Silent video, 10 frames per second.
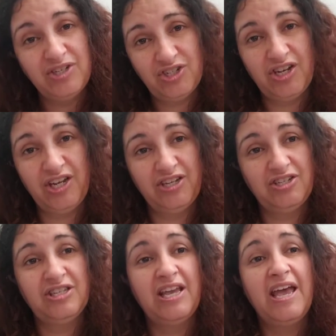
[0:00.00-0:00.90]
be
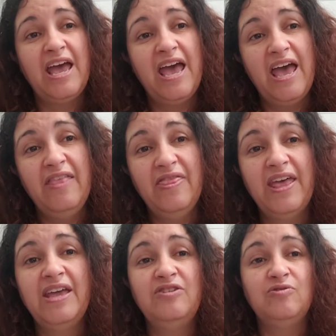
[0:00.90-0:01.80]
changed, and
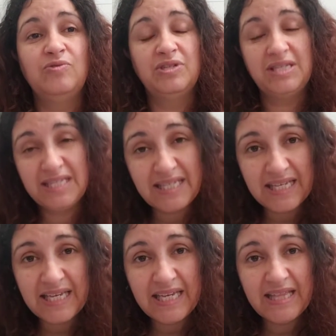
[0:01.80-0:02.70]
then you will
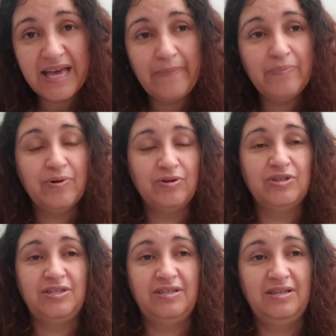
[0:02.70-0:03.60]
see that
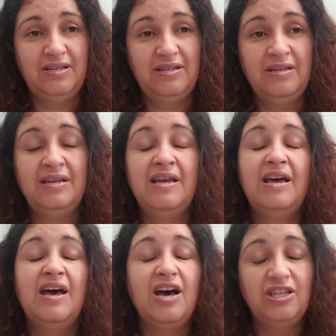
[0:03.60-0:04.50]
person
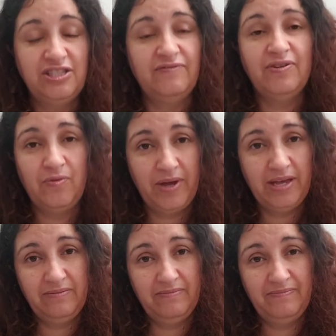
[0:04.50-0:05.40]
a different
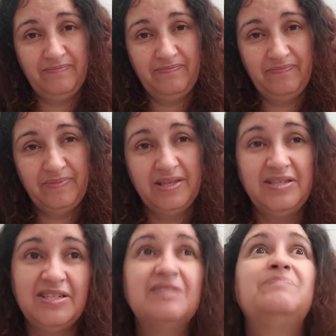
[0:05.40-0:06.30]
way.
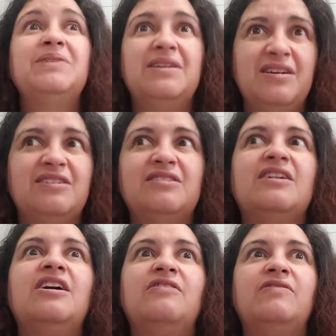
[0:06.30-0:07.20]
just because
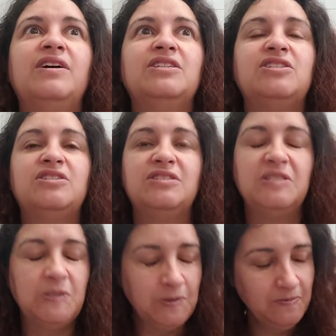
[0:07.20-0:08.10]
of us,
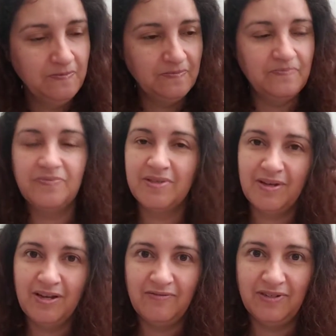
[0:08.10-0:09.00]

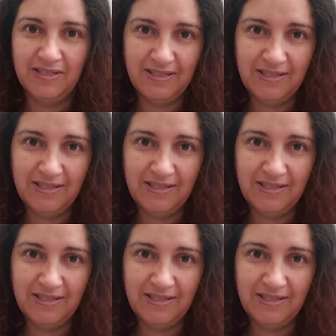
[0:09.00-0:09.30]
of a